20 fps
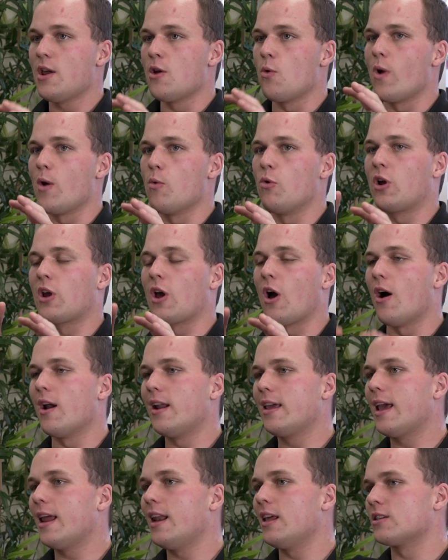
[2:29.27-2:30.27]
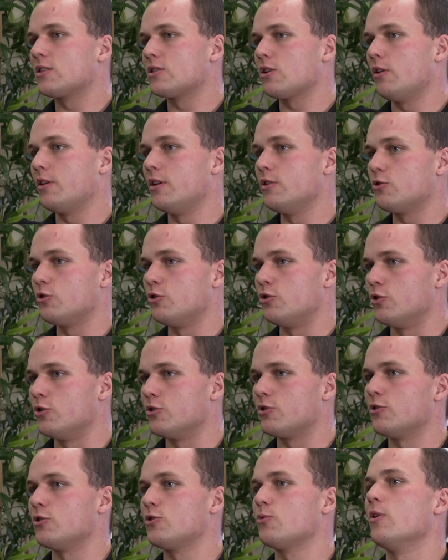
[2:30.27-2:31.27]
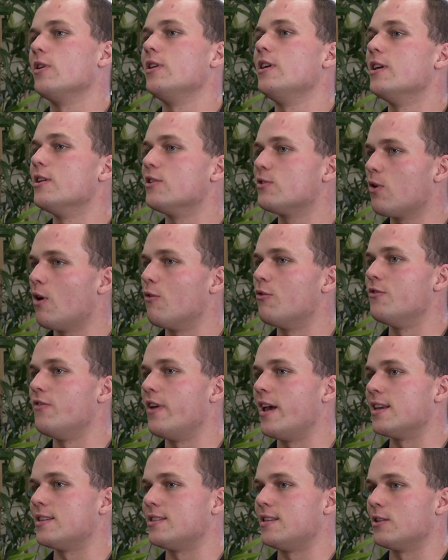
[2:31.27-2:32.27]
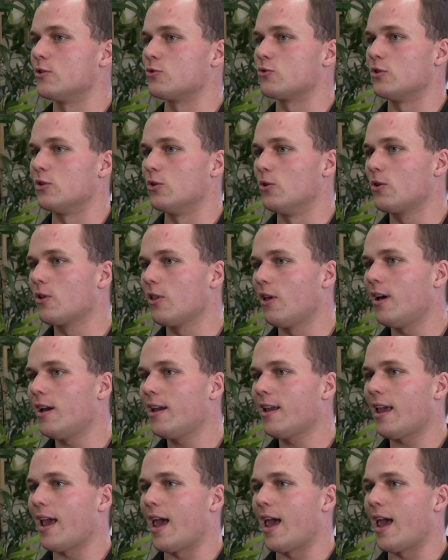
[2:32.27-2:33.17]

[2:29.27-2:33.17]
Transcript: we were kind of getting slowly introduced into what Year 12 Advanced English would look like,